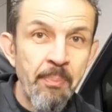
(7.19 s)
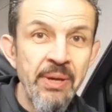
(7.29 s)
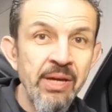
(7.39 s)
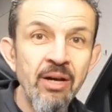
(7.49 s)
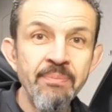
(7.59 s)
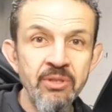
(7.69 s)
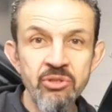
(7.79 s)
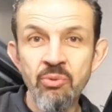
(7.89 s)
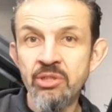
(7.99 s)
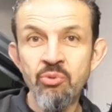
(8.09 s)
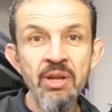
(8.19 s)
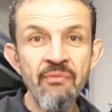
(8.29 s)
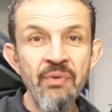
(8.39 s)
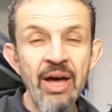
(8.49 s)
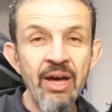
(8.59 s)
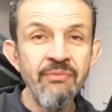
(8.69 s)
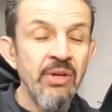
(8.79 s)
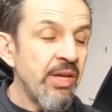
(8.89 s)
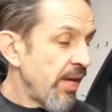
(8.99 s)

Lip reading: pickup, the 2025.